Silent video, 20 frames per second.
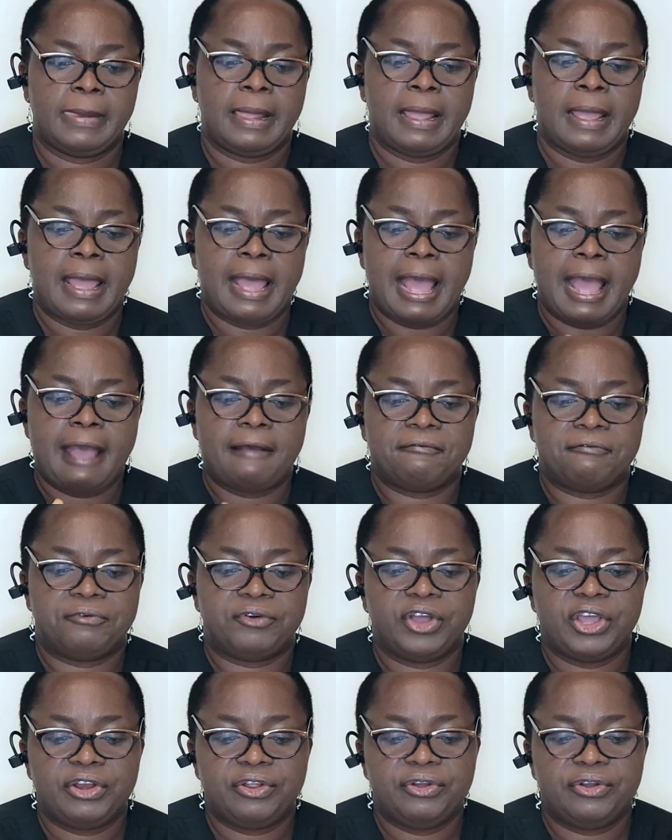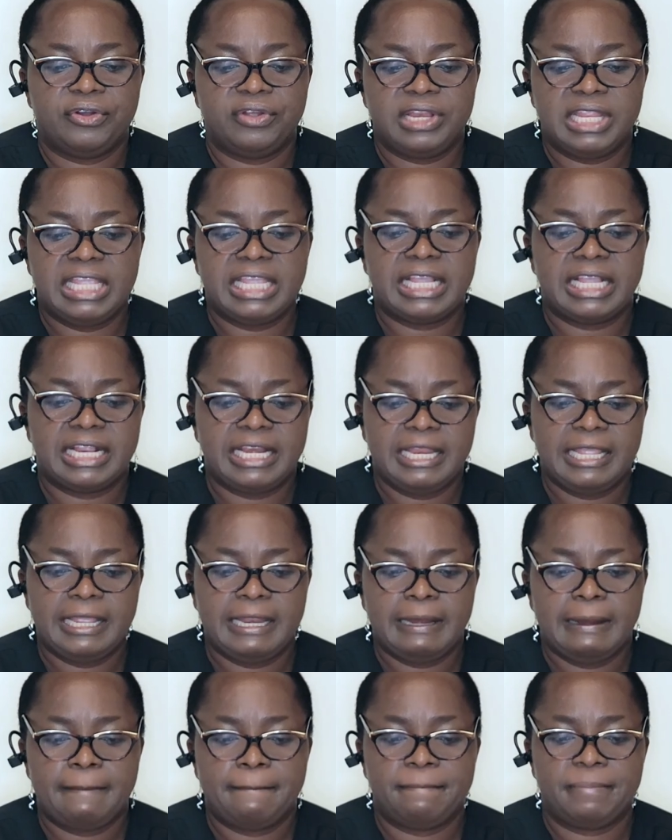Avoid holding
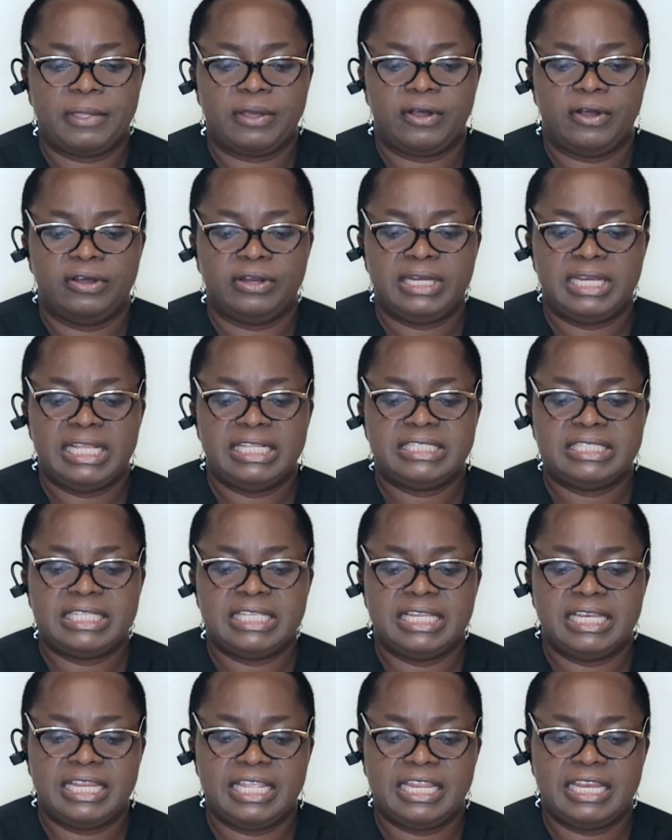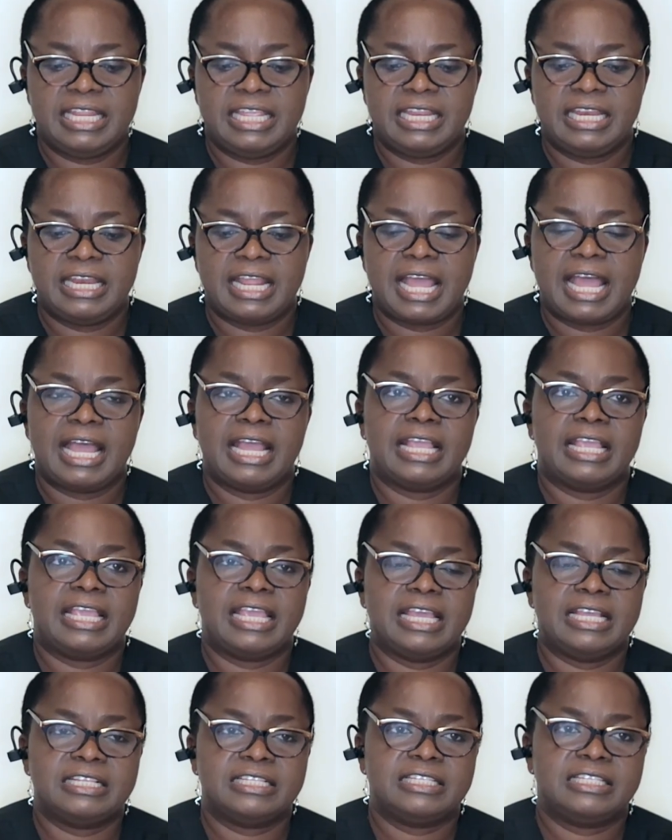clean or dirty linen
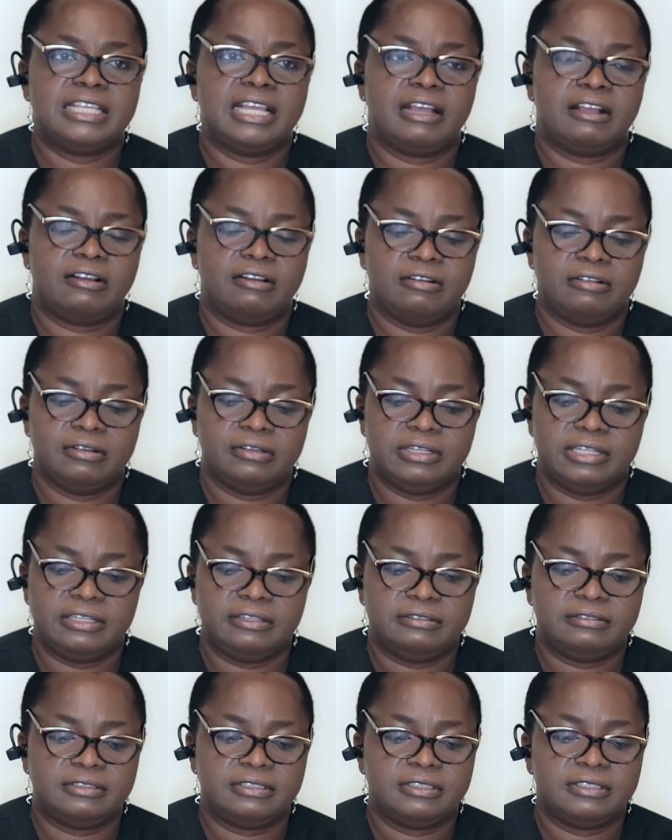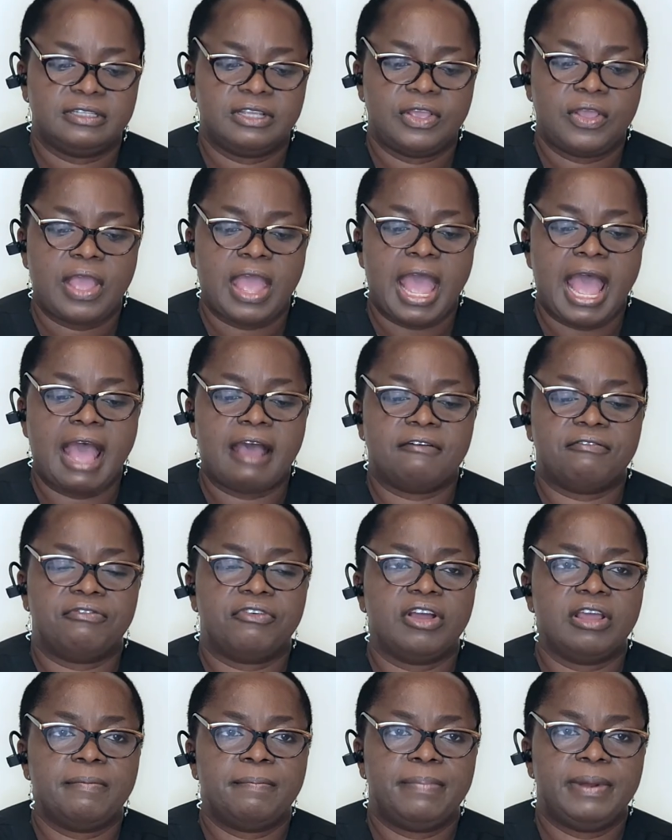against your clothing.
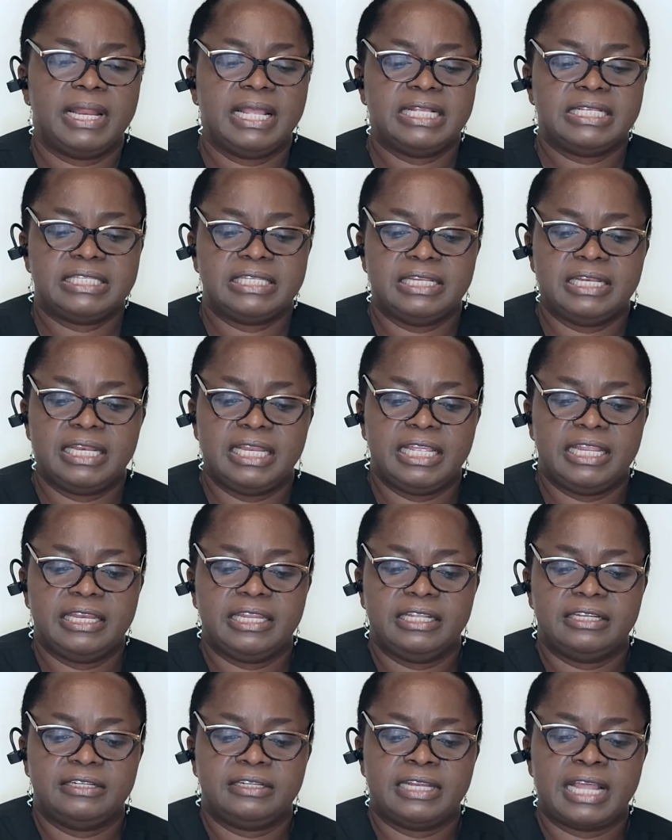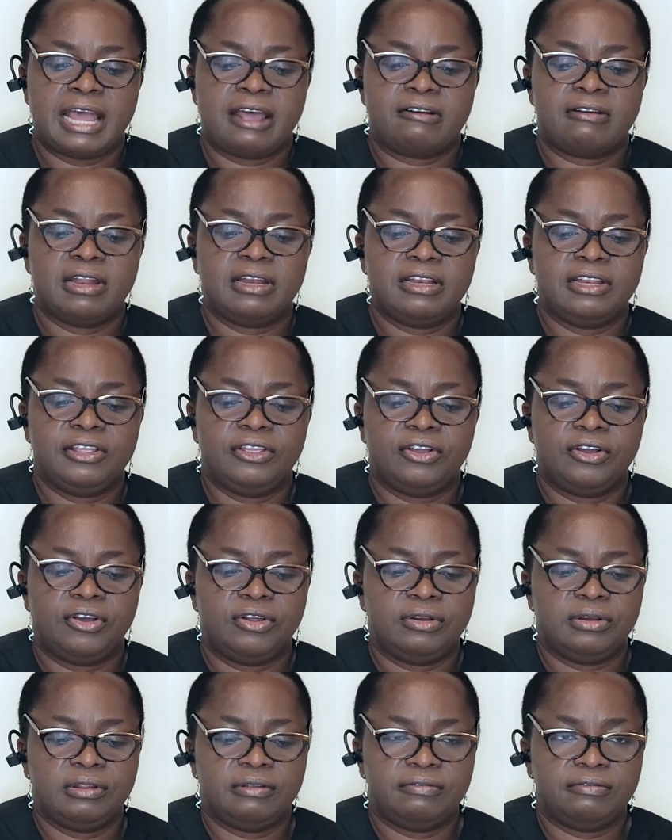Avoid placing linen directly
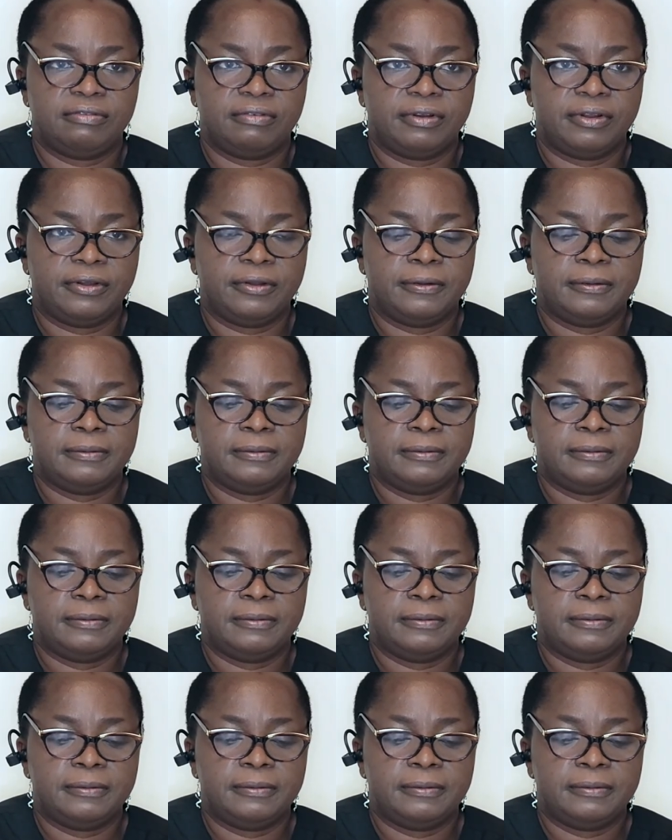on the floor